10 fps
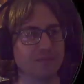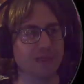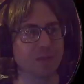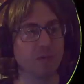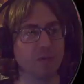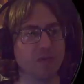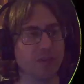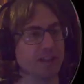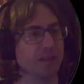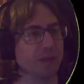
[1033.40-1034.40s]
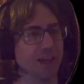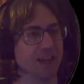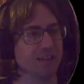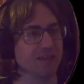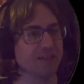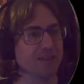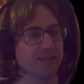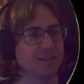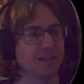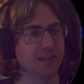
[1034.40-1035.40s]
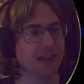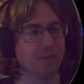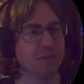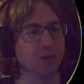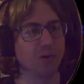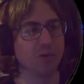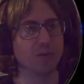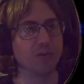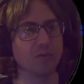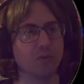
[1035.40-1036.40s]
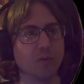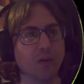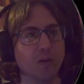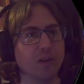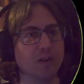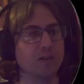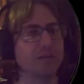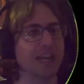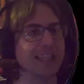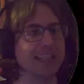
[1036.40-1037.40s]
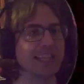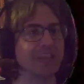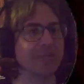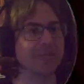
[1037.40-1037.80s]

We would find a way. Okay, ball. That's in.